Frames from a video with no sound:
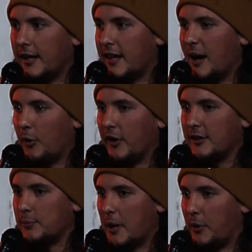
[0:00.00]
And at that
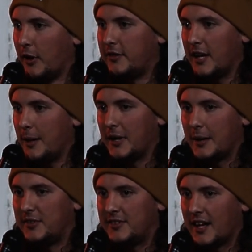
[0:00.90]
point, it's my birthday,
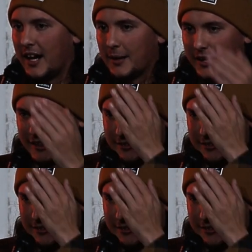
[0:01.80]
but I'm sad. I'm